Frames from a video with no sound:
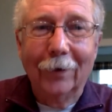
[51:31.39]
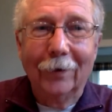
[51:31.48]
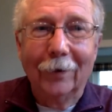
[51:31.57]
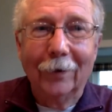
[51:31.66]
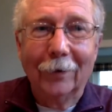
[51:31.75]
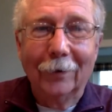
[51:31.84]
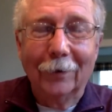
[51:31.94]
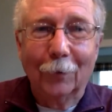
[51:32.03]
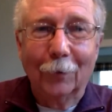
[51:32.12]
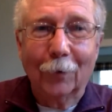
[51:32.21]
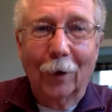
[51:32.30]
than, than
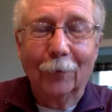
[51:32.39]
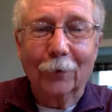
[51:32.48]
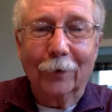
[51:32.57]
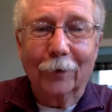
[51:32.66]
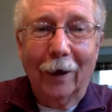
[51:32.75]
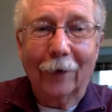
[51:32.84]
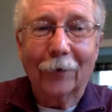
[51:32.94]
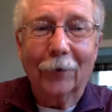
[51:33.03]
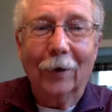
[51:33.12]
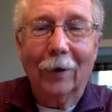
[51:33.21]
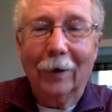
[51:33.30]
the problem with cats,
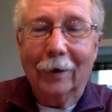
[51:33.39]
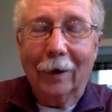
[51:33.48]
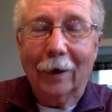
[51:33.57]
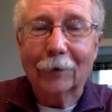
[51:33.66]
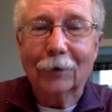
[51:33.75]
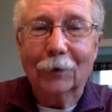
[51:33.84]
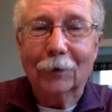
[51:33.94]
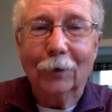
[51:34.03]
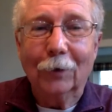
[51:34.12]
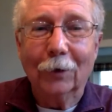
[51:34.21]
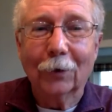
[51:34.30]
cats do
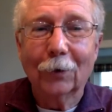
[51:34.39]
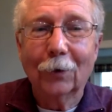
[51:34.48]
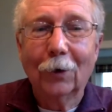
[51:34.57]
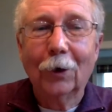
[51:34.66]
kill